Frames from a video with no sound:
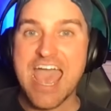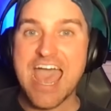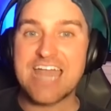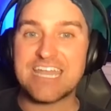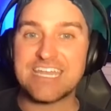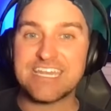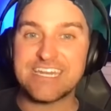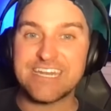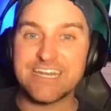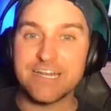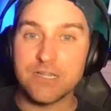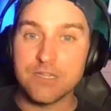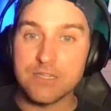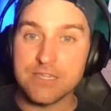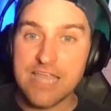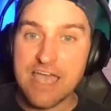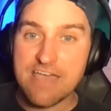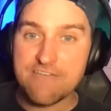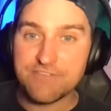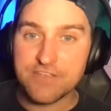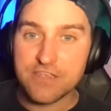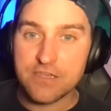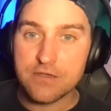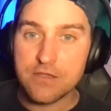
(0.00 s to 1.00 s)
and an
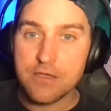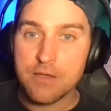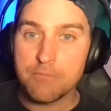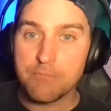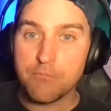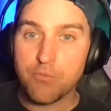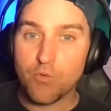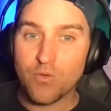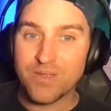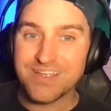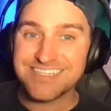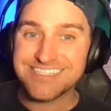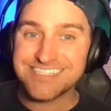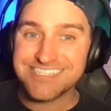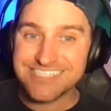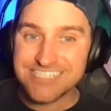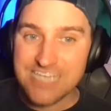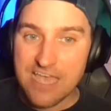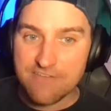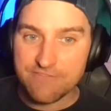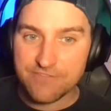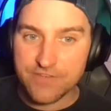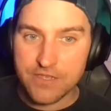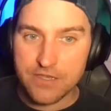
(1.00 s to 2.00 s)

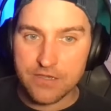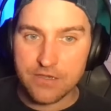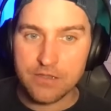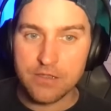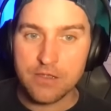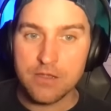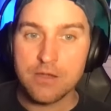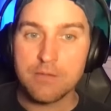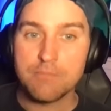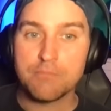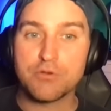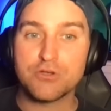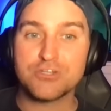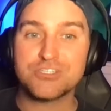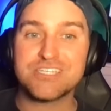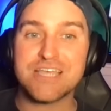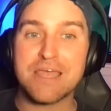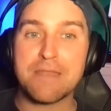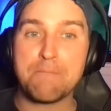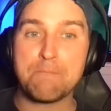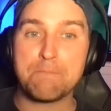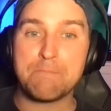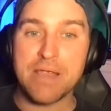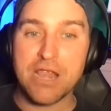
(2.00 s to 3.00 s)

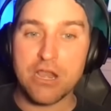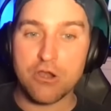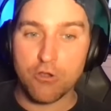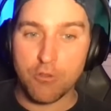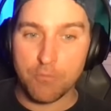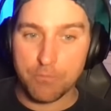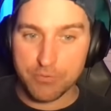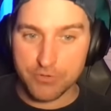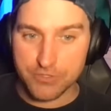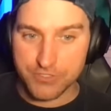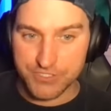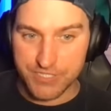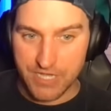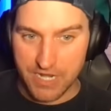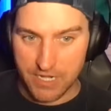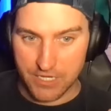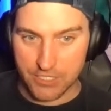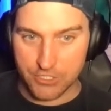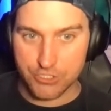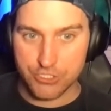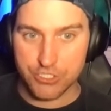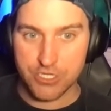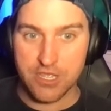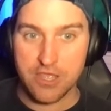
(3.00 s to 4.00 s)
11.7% barrel
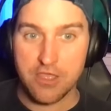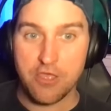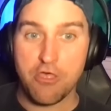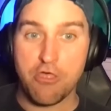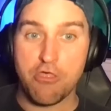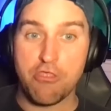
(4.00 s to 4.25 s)
percentage.